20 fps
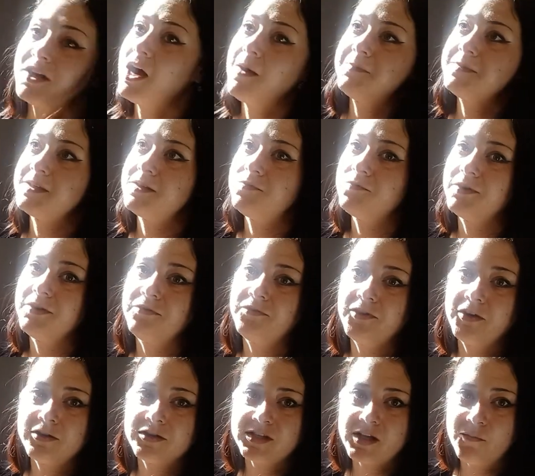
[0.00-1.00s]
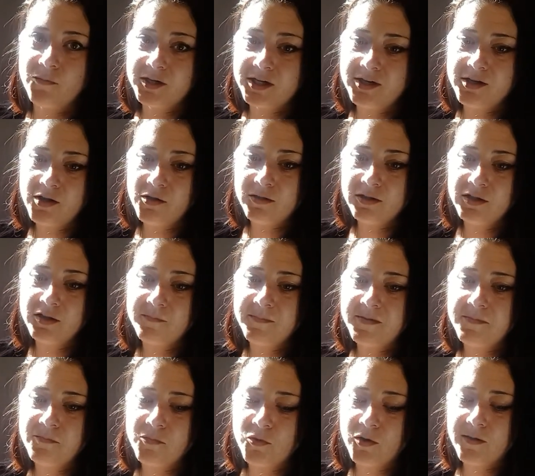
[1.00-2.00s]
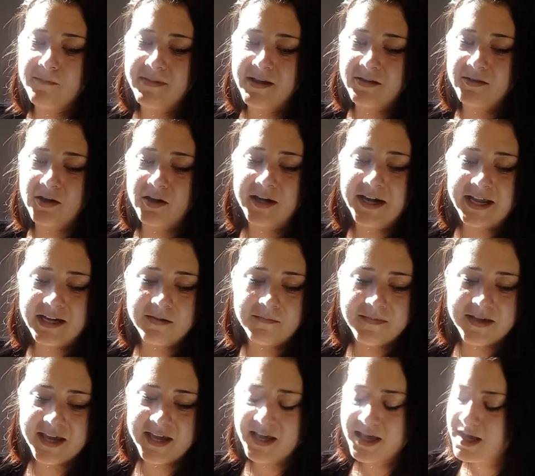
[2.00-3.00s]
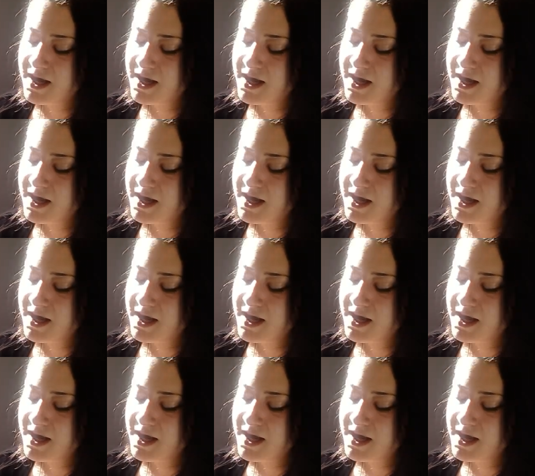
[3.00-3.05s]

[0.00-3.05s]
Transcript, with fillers: Cups in reverse. I want to know a little bit more about our enemy